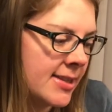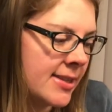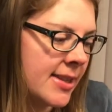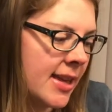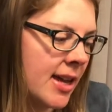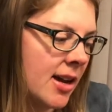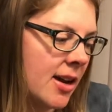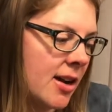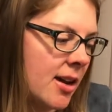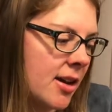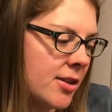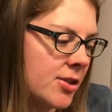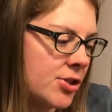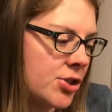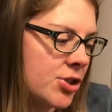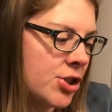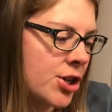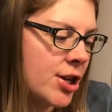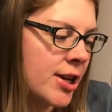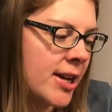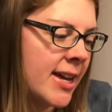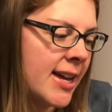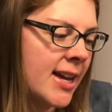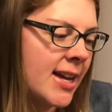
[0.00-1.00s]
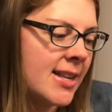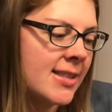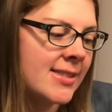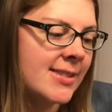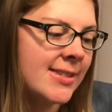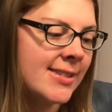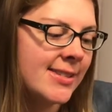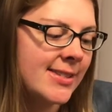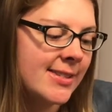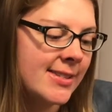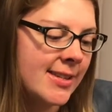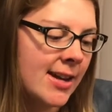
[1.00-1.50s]
They are turkey and
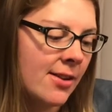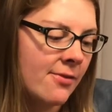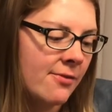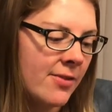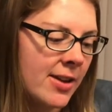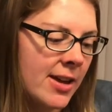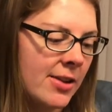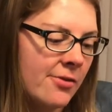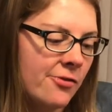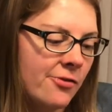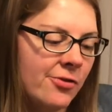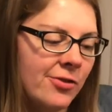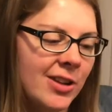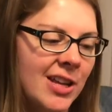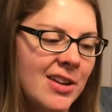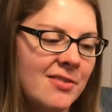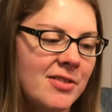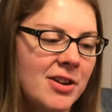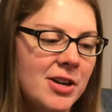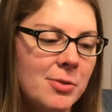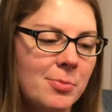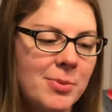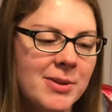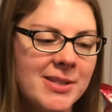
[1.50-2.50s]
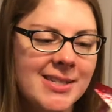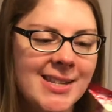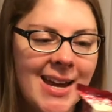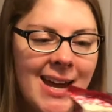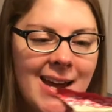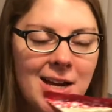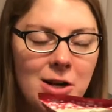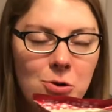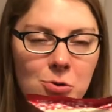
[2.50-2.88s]
stuffing flavored potato